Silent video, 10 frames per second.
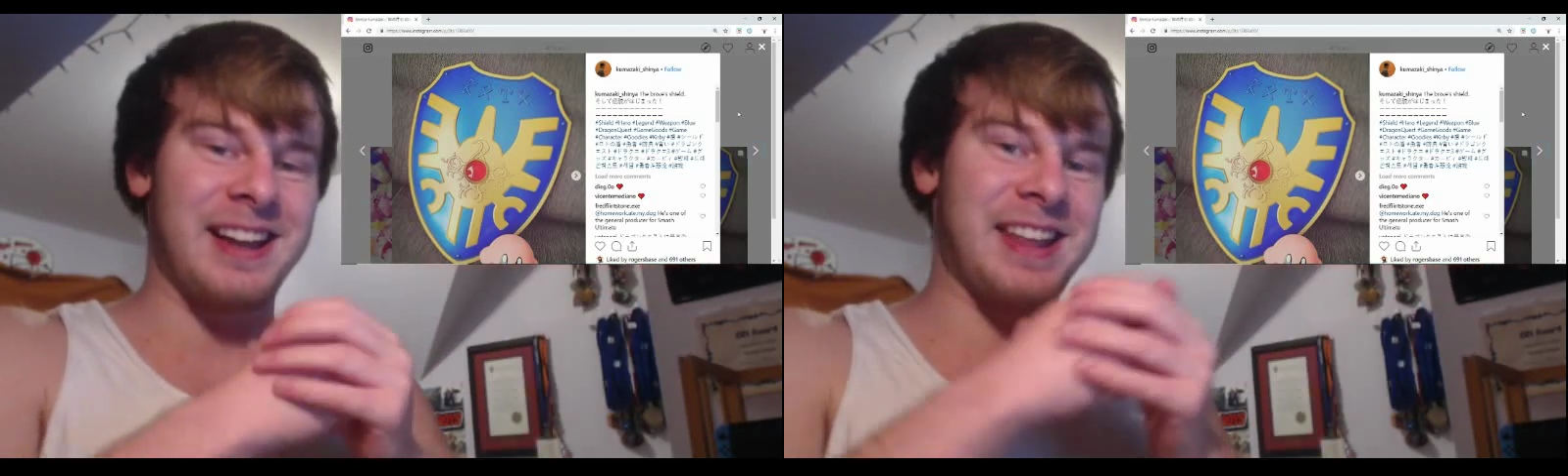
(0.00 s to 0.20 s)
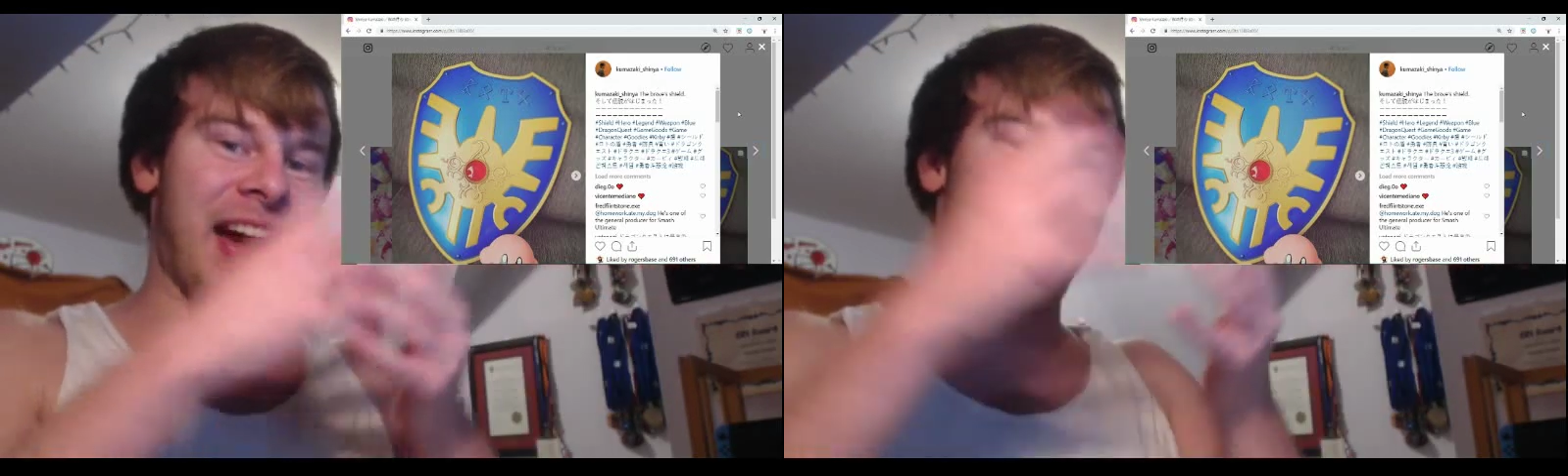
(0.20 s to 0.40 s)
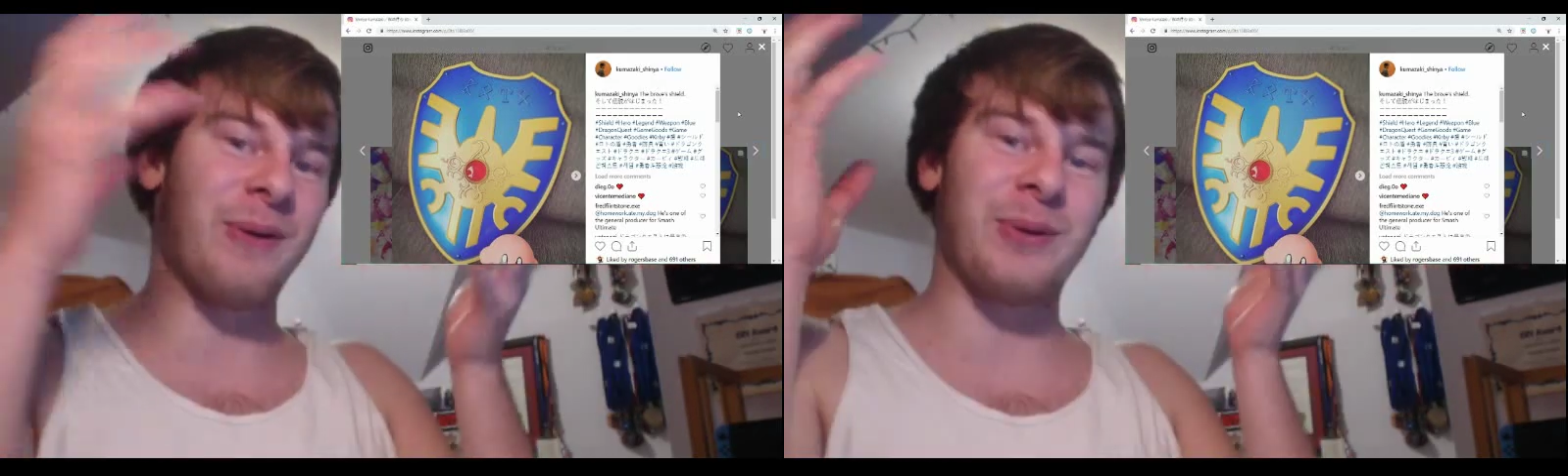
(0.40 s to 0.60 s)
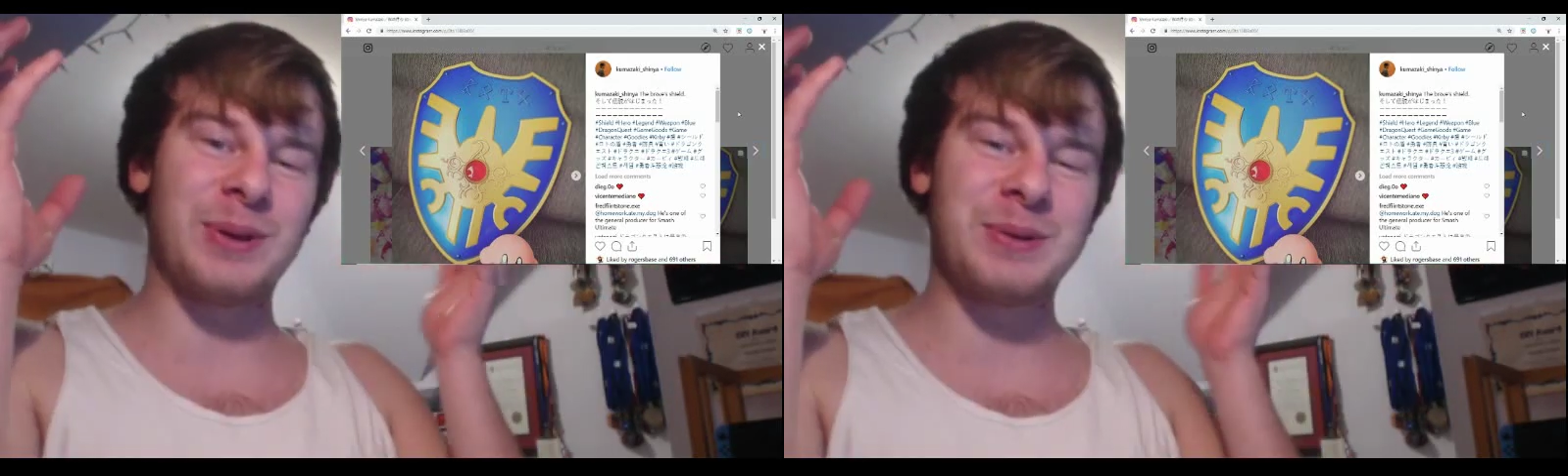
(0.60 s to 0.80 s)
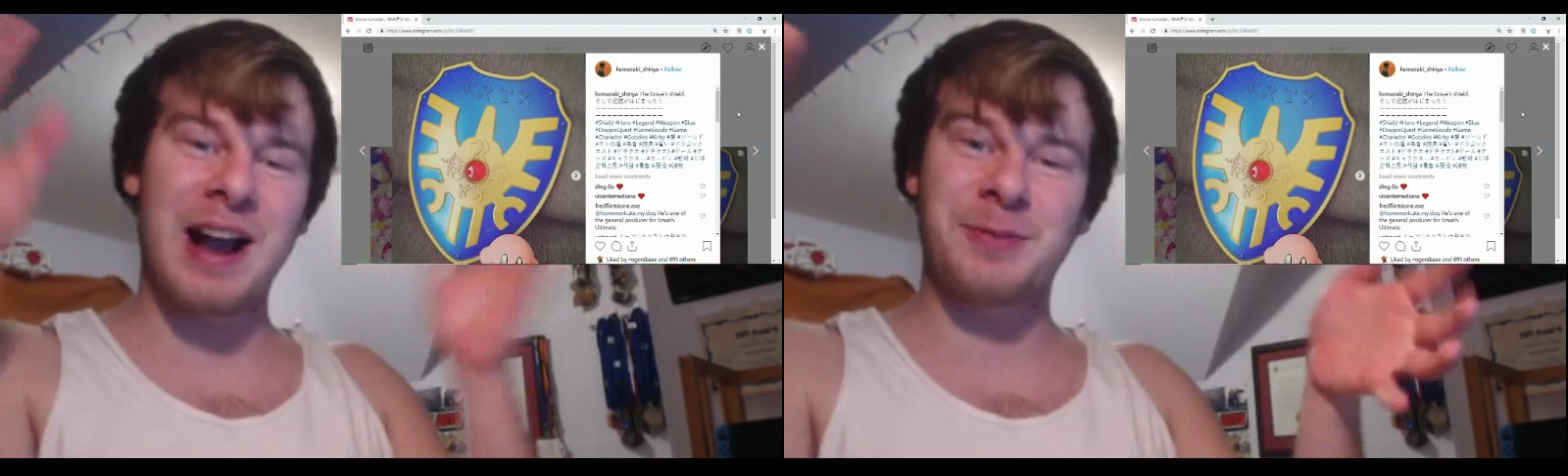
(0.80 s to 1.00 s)
Now,
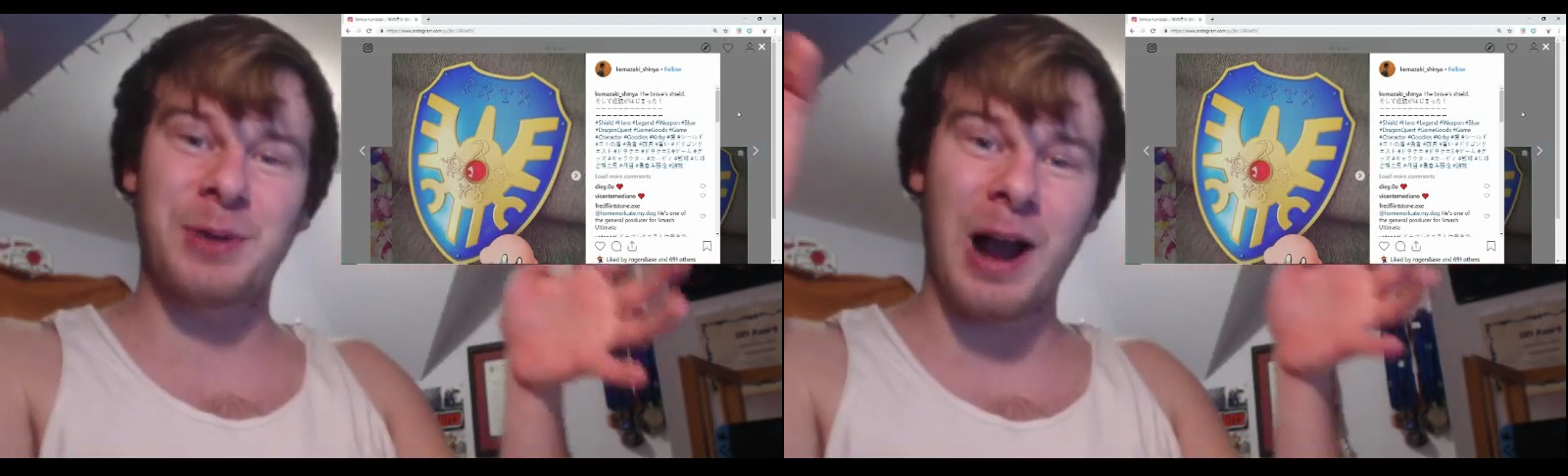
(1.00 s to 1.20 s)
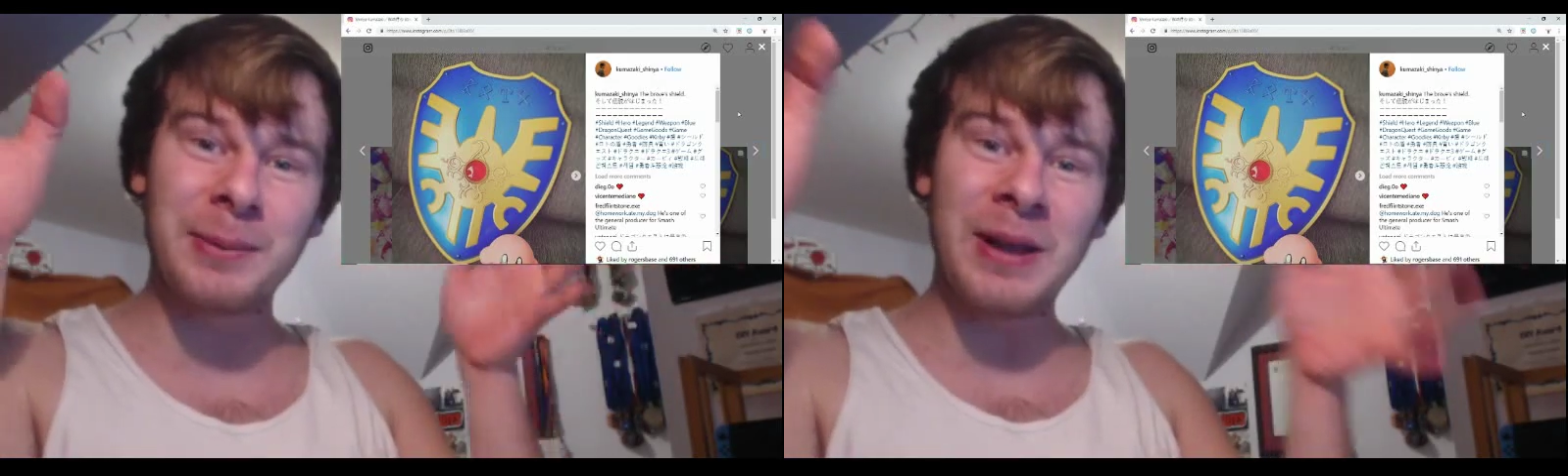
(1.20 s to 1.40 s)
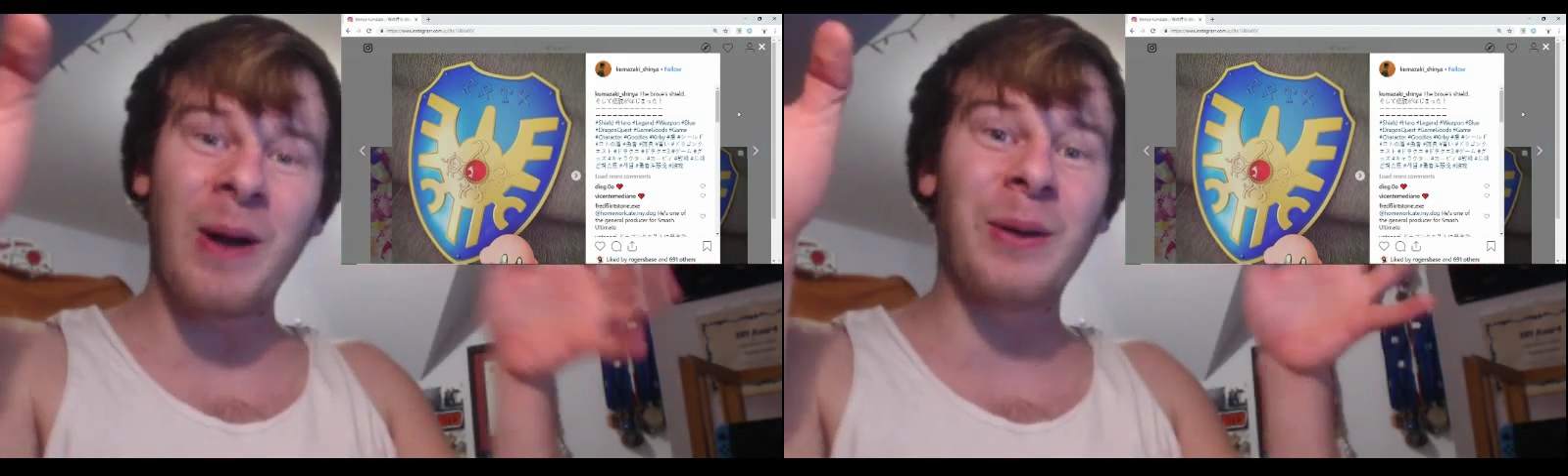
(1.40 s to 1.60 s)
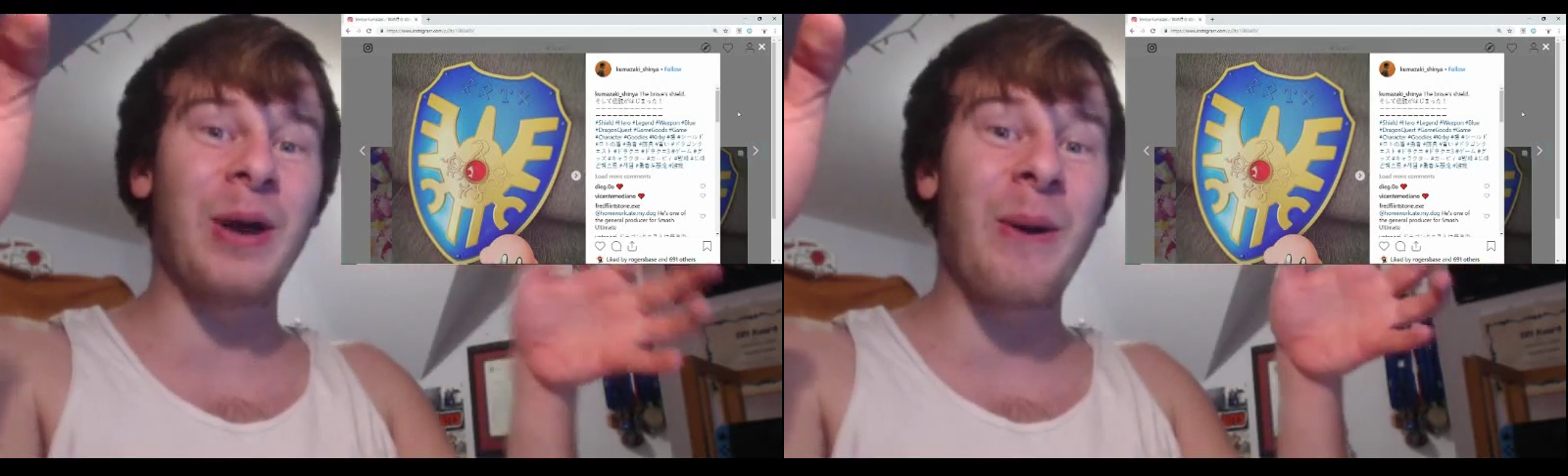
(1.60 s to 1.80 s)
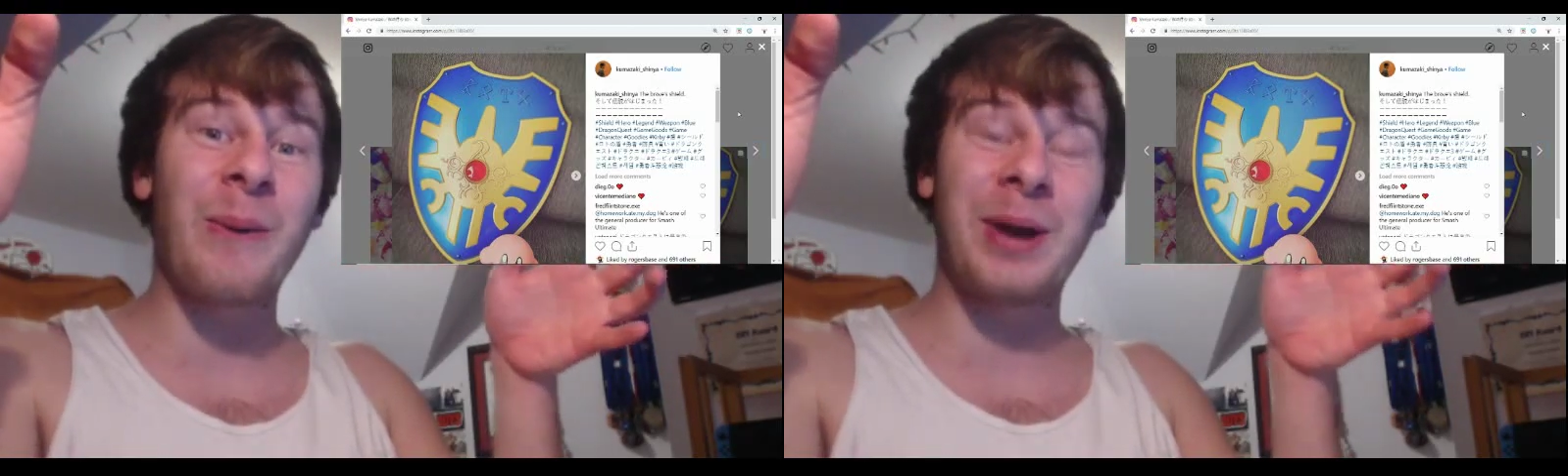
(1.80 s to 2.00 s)
you guys probably all
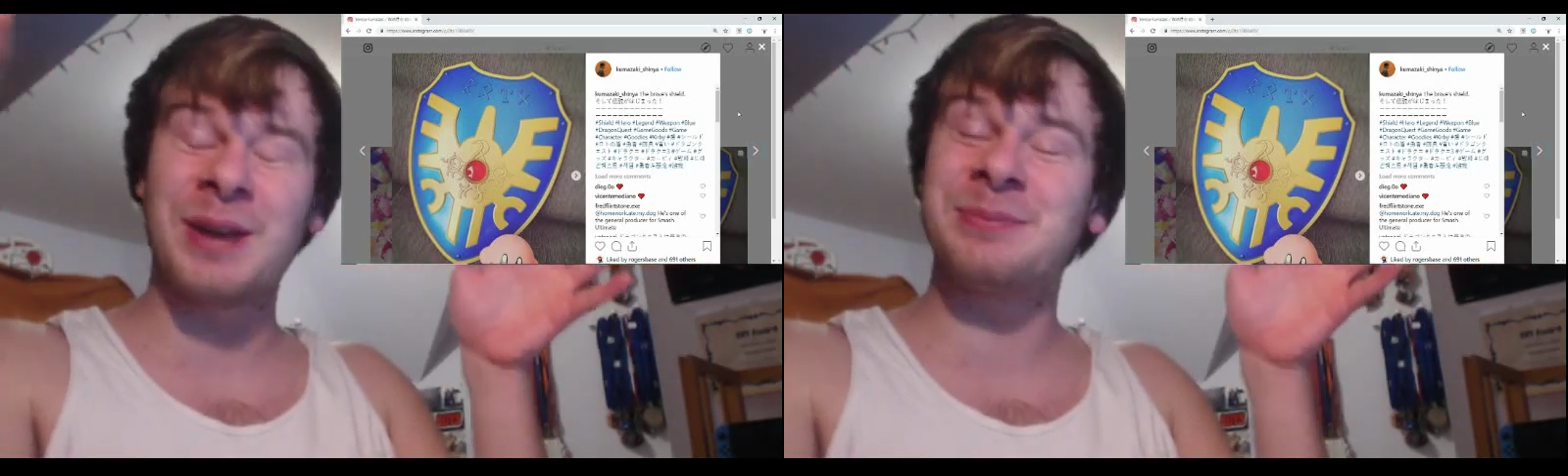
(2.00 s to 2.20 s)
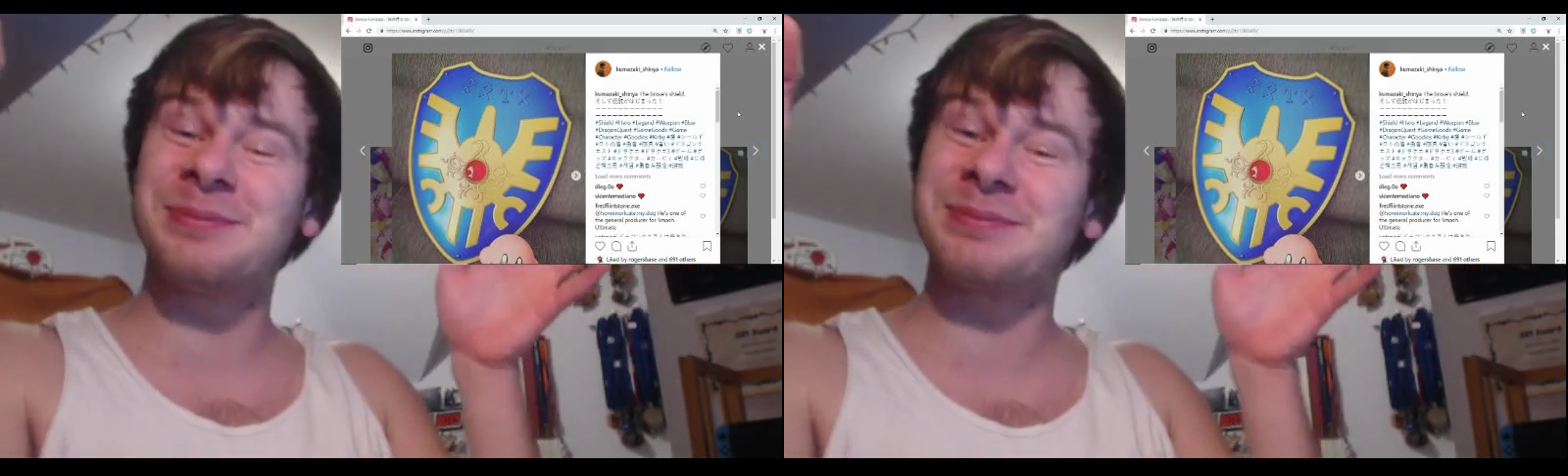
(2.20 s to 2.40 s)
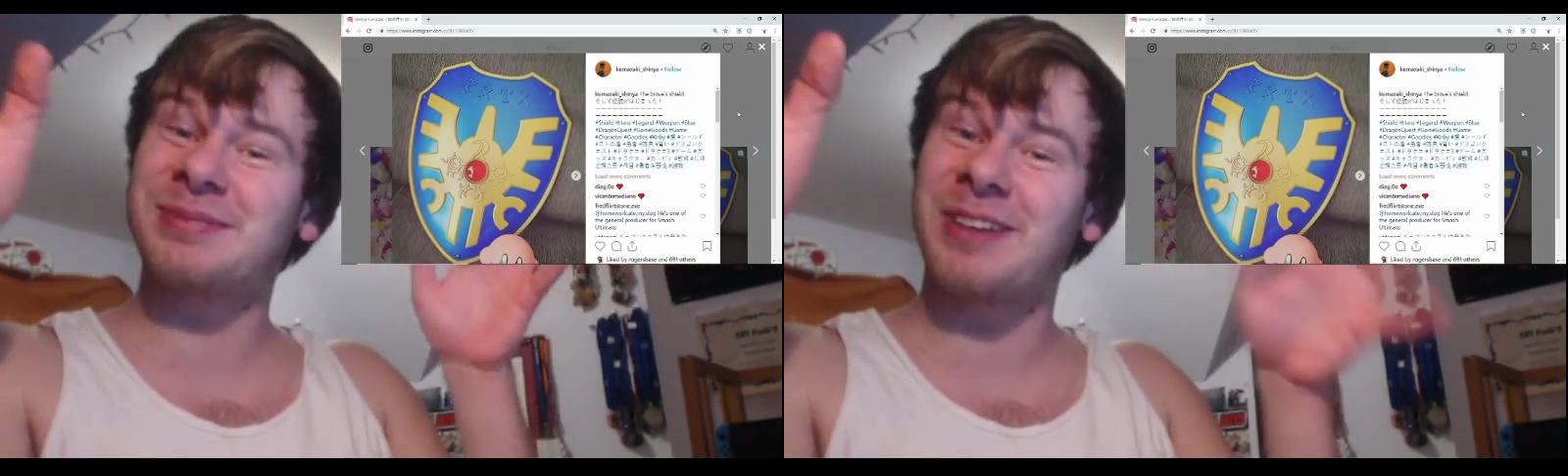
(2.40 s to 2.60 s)
know what I'm